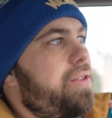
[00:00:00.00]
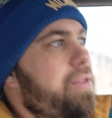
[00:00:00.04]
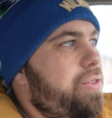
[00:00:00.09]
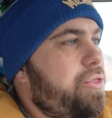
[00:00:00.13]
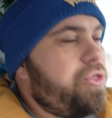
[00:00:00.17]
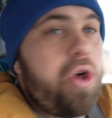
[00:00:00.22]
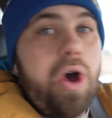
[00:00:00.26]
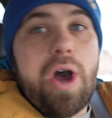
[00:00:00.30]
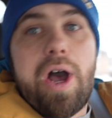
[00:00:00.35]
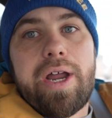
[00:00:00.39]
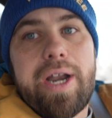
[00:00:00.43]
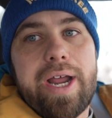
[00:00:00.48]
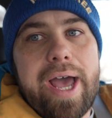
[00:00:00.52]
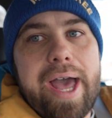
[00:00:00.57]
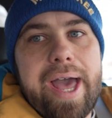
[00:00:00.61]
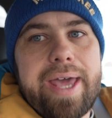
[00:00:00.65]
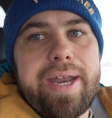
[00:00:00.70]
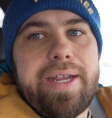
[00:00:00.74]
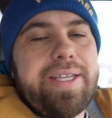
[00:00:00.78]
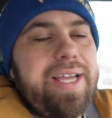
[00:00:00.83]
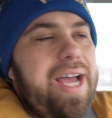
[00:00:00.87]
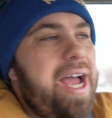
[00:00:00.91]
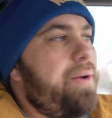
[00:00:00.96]
thought
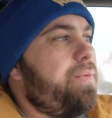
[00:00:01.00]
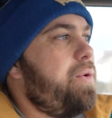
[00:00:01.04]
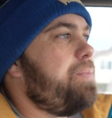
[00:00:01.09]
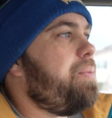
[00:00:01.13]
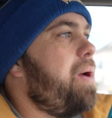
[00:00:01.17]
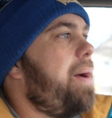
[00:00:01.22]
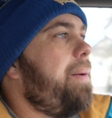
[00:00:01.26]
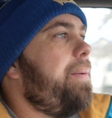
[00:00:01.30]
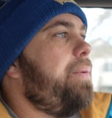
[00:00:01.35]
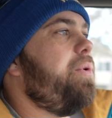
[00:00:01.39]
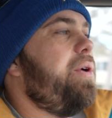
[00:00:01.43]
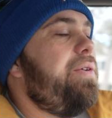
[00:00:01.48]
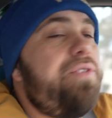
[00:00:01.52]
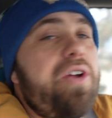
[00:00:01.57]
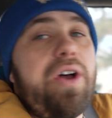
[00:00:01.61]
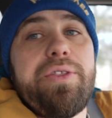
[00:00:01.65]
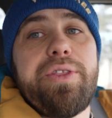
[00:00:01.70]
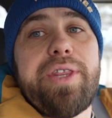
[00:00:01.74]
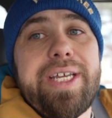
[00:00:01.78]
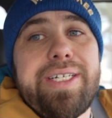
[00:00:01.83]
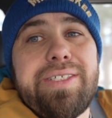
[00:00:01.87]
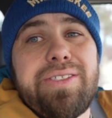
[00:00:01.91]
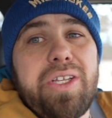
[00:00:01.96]
ahead of time, we probably would have
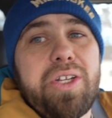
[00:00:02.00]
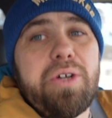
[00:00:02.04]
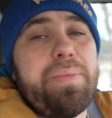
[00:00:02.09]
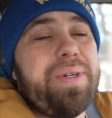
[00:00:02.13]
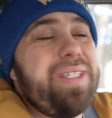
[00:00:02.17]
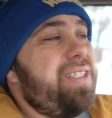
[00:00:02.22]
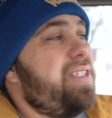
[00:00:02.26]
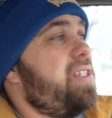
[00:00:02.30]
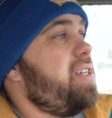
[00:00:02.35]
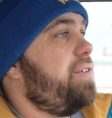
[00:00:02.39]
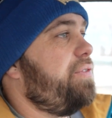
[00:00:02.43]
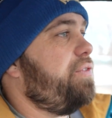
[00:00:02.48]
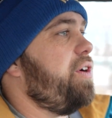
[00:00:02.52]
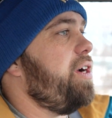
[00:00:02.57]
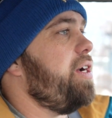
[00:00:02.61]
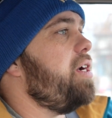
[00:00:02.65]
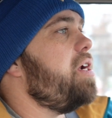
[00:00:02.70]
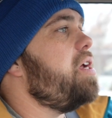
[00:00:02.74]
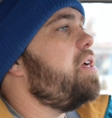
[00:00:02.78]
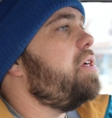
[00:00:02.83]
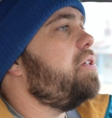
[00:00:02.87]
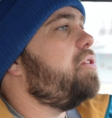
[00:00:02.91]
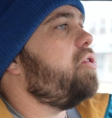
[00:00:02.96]
done things a little bit different.
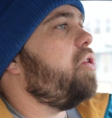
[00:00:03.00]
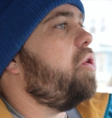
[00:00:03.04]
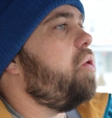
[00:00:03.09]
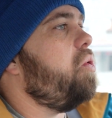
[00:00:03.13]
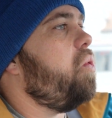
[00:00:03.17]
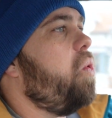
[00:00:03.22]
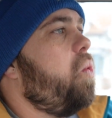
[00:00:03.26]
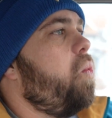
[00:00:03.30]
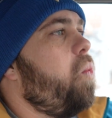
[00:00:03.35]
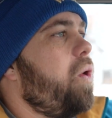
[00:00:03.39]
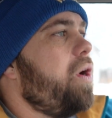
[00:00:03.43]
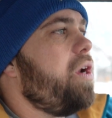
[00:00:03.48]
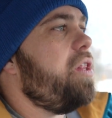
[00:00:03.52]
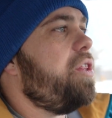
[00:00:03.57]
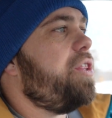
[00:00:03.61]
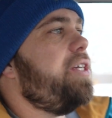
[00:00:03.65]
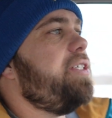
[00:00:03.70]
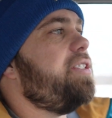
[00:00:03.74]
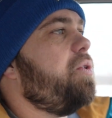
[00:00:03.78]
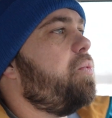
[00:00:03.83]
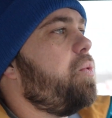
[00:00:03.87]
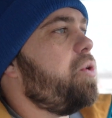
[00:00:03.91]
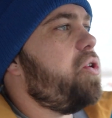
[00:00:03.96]
So one of the
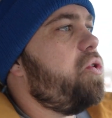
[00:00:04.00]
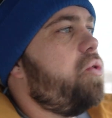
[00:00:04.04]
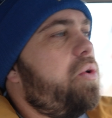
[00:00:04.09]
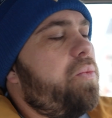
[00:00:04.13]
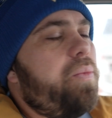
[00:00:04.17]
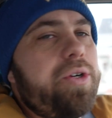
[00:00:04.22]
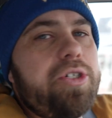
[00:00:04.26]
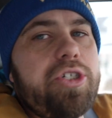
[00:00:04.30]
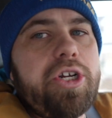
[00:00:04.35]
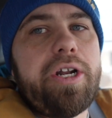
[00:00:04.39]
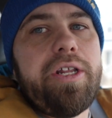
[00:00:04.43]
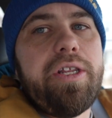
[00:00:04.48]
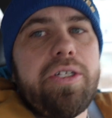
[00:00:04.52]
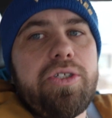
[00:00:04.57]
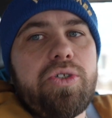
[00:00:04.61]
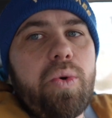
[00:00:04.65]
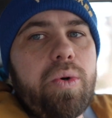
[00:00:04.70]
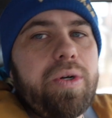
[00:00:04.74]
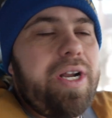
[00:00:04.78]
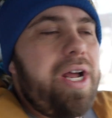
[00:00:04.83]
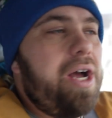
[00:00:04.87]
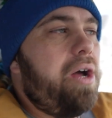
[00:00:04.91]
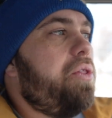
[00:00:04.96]
things that we're doing, we're shutting the
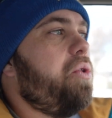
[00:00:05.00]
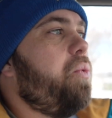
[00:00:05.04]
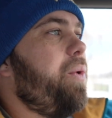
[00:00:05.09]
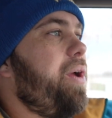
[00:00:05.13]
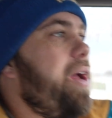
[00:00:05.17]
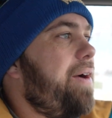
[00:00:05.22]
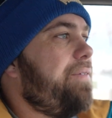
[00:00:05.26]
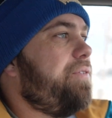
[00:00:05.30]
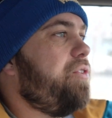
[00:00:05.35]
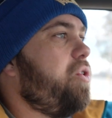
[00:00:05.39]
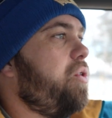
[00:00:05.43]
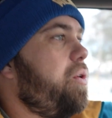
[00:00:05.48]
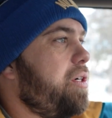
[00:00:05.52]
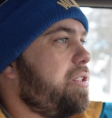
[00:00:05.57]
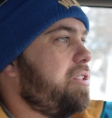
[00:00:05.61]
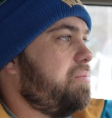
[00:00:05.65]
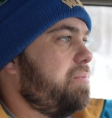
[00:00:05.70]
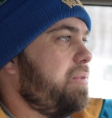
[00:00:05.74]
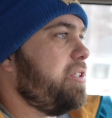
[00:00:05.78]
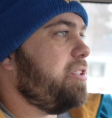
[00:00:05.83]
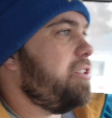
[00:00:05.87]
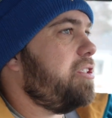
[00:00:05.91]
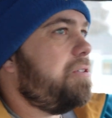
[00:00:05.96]
store down the week after
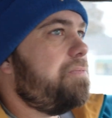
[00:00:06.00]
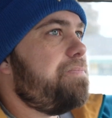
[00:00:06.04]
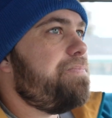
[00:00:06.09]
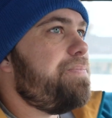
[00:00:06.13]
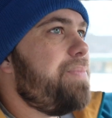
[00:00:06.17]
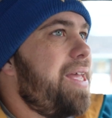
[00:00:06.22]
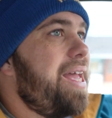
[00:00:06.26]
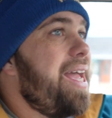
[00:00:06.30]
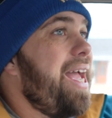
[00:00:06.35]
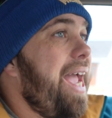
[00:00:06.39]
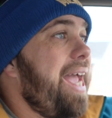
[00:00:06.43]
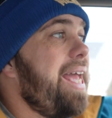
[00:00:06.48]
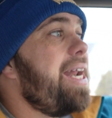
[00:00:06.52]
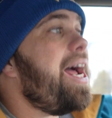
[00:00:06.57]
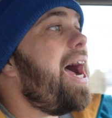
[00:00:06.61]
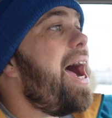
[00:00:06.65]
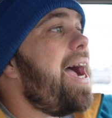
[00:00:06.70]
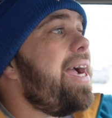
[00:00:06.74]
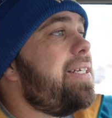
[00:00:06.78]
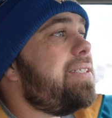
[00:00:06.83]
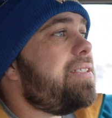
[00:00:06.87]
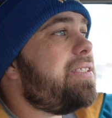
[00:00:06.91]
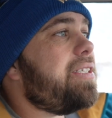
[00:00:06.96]
Christmas. In
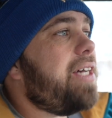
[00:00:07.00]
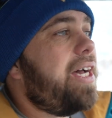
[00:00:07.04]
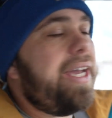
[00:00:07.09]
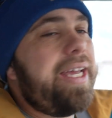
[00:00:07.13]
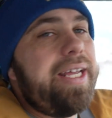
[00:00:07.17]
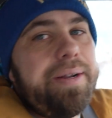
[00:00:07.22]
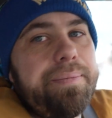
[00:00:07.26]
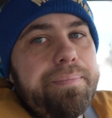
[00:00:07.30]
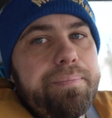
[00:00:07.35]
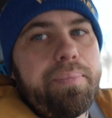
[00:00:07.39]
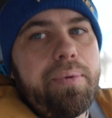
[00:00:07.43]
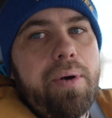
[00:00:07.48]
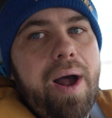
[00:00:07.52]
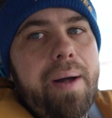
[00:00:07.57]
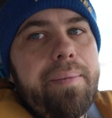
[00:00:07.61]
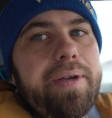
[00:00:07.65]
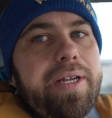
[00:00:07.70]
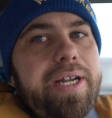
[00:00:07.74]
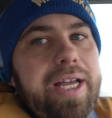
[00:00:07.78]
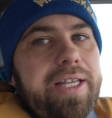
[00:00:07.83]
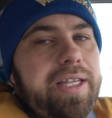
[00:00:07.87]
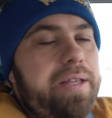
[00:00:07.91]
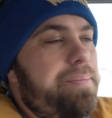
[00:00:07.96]
hindsight, probably
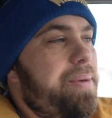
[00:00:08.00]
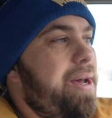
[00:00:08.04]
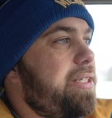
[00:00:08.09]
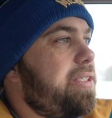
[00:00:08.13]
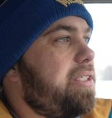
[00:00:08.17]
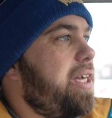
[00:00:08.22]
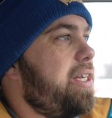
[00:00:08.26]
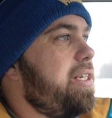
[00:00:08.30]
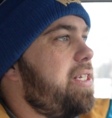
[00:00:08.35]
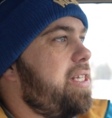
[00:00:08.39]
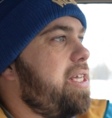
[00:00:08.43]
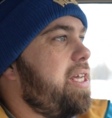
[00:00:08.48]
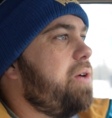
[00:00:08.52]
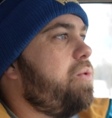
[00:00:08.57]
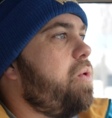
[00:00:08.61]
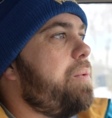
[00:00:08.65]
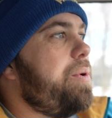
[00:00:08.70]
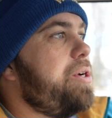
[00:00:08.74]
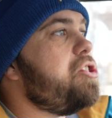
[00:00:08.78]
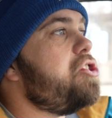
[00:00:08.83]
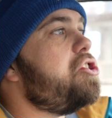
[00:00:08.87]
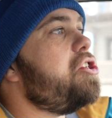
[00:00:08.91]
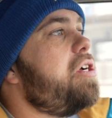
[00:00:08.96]
not the best idea. What
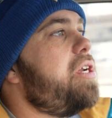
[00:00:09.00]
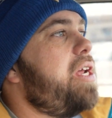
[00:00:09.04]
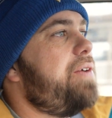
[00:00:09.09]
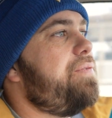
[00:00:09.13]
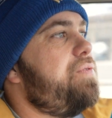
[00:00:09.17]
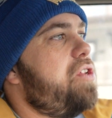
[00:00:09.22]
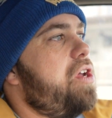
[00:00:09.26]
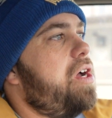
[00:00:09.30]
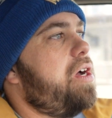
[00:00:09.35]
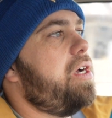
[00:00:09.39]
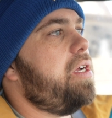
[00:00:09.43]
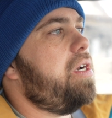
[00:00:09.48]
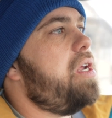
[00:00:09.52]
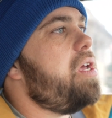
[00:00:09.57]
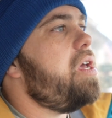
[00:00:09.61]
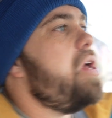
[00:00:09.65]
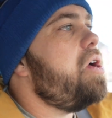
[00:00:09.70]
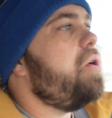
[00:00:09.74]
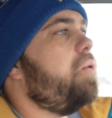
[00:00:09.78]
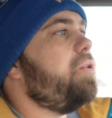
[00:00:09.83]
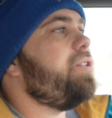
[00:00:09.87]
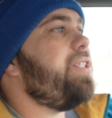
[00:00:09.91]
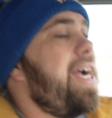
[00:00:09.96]
we should have done
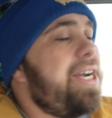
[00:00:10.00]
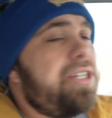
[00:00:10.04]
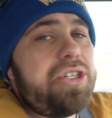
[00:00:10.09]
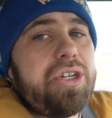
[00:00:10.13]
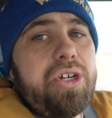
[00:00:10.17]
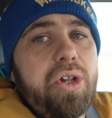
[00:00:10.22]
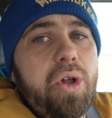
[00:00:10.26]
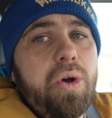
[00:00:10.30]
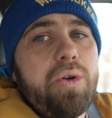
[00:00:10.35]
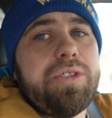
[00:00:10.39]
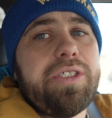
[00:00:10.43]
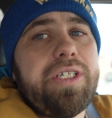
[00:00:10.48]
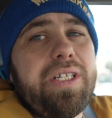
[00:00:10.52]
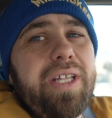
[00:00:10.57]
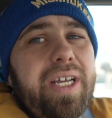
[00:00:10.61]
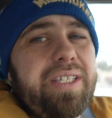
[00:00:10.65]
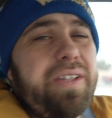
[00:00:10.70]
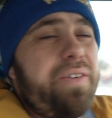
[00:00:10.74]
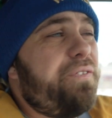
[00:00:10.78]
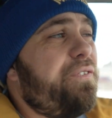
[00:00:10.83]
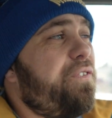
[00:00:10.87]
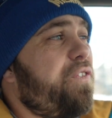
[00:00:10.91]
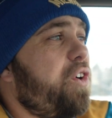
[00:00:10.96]
was actually close it like
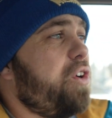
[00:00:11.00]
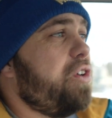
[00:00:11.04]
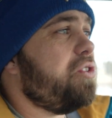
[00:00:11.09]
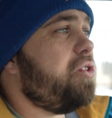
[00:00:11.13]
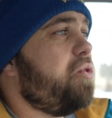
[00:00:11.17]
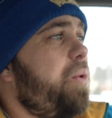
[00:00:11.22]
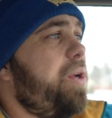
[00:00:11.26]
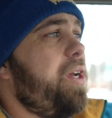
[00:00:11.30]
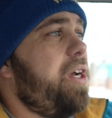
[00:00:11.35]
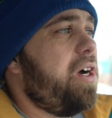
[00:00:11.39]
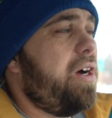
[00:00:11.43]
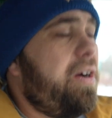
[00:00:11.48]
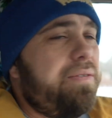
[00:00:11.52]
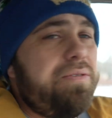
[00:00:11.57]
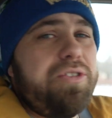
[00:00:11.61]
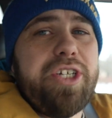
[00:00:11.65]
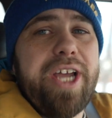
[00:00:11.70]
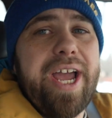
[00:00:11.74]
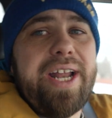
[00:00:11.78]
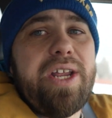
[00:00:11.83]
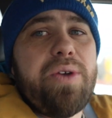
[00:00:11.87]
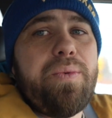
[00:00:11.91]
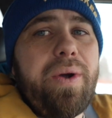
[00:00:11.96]
the first week of
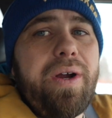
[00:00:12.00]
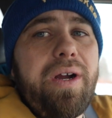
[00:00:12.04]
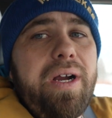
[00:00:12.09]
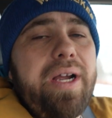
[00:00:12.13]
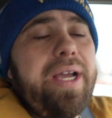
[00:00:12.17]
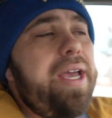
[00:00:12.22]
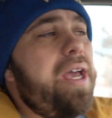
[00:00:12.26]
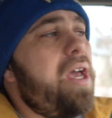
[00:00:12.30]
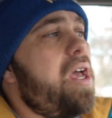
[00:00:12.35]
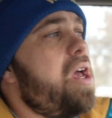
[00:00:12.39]
January.